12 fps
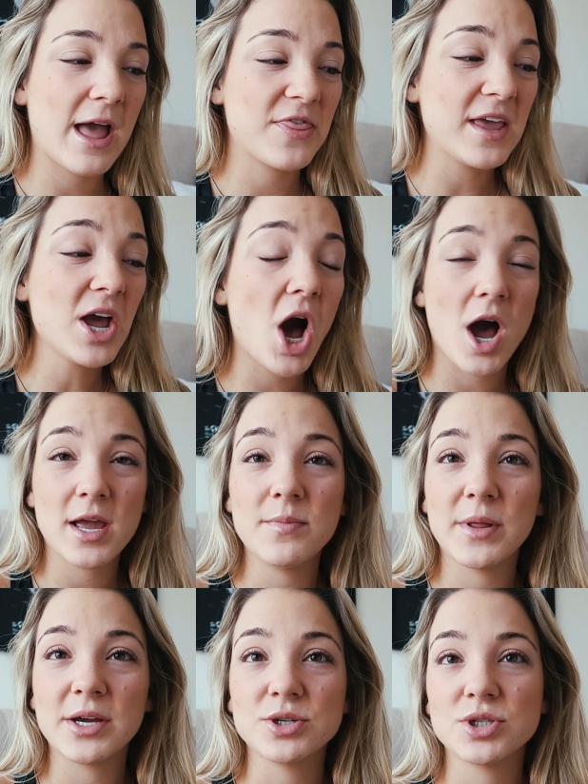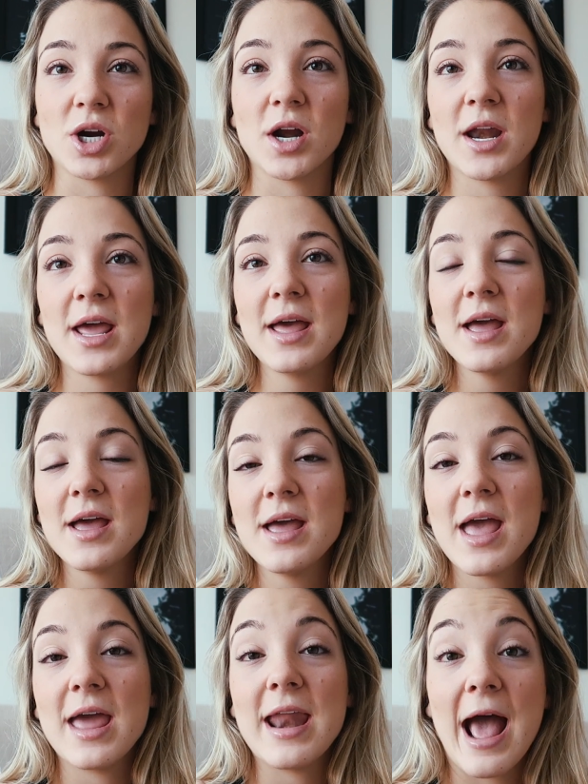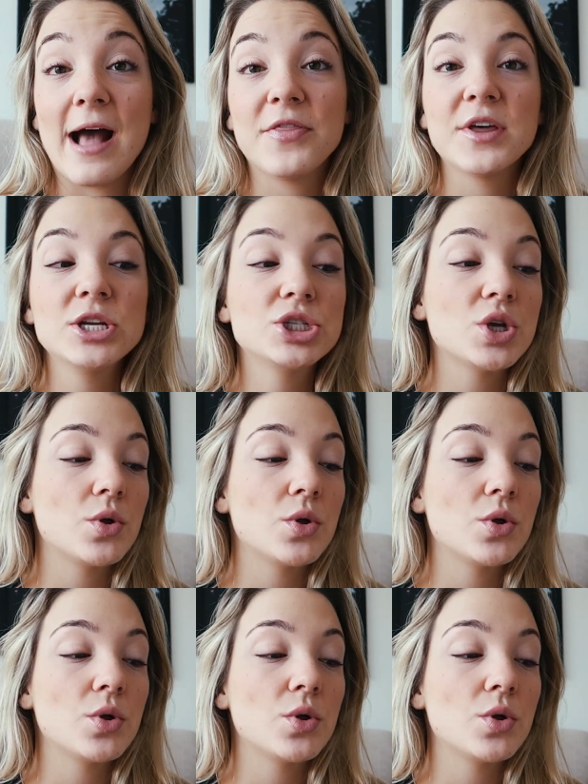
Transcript: I think hockey players started it and athletes,